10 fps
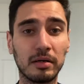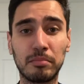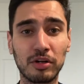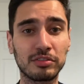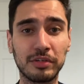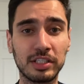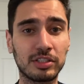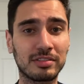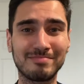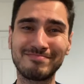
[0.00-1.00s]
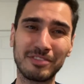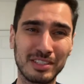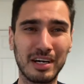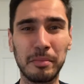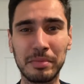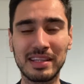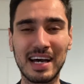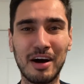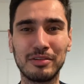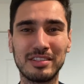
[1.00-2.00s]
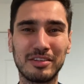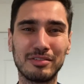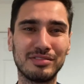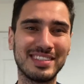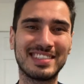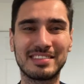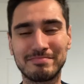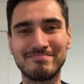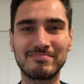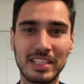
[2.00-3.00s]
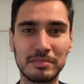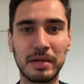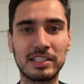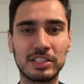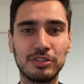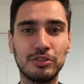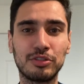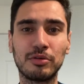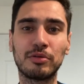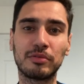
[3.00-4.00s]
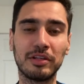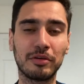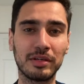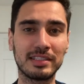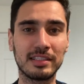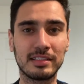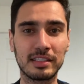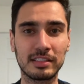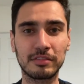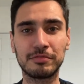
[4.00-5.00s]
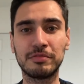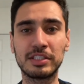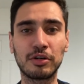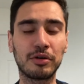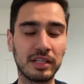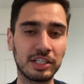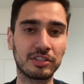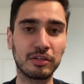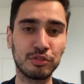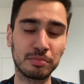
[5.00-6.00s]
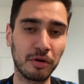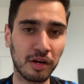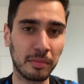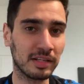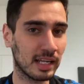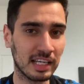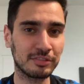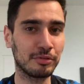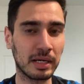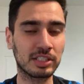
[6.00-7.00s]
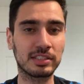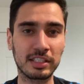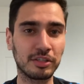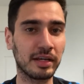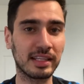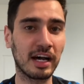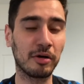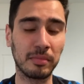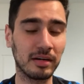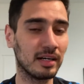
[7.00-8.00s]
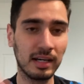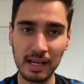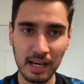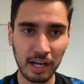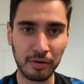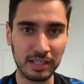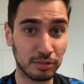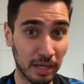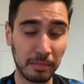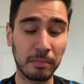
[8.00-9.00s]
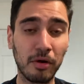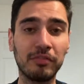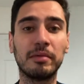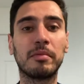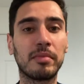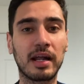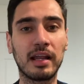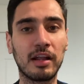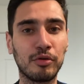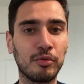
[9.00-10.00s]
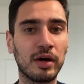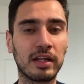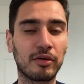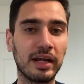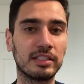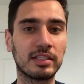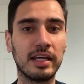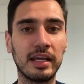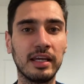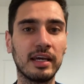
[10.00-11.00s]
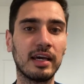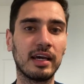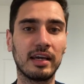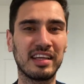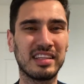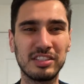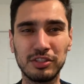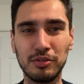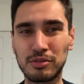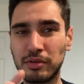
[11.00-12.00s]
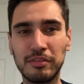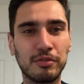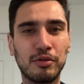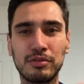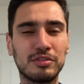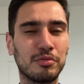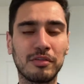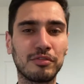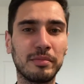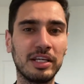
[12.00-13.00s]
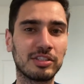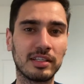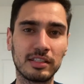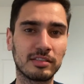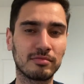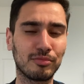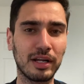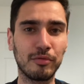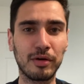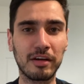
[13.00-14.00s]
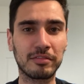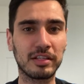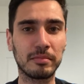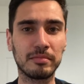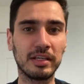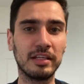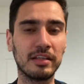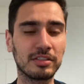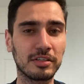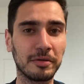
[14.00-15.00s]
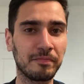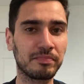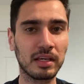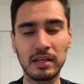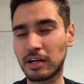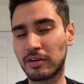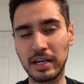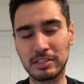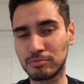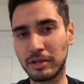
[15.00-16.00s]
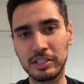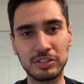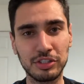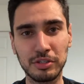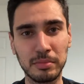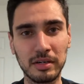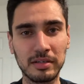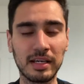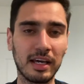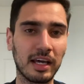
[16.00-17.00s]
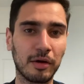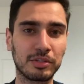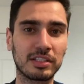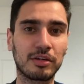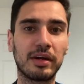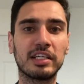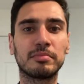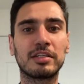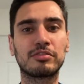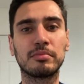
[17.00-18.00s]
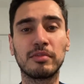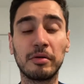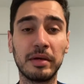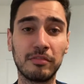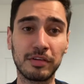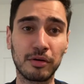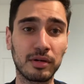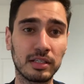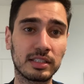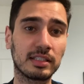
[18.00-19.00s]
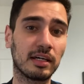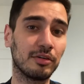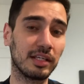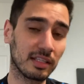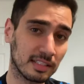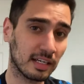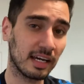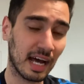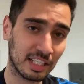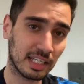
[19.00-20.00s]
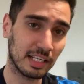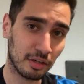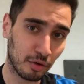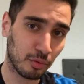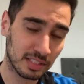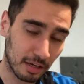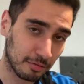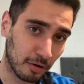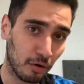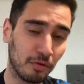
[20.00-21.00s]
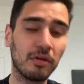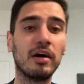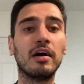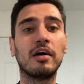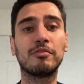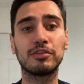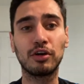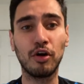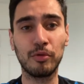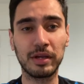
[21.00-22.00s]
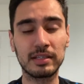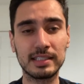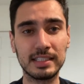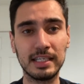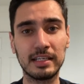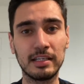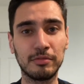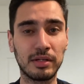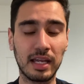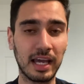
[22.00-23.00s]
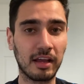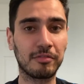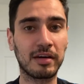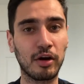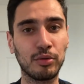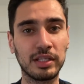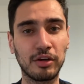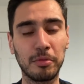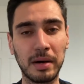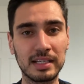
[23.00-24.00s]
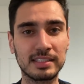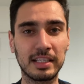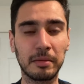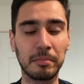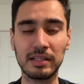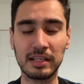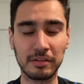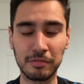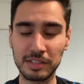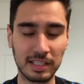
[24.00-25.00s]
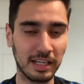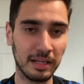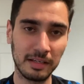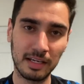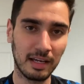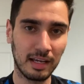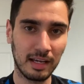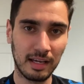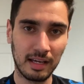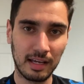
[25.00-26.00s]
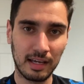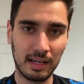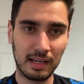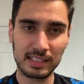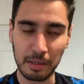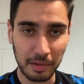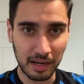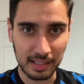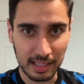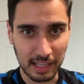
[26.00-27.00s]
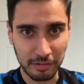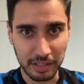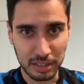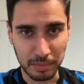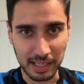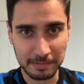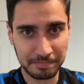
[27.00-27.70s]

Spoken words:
Brozovic was up and down, you know, his match as usual, you know, his physical condition that we spoke about in the last few matches is going down, but credit to him and both him and Barella, who weren't great today in this new 3-4-2-1 formation. It doesn't really work for them either, so credit where it's due, but it wasn't the greatest match from our midfielders. On the other side, Ashley Young was at fault for the goal we conceded with letting Faraoni go past him, but then obviously Samir Handanovic, man.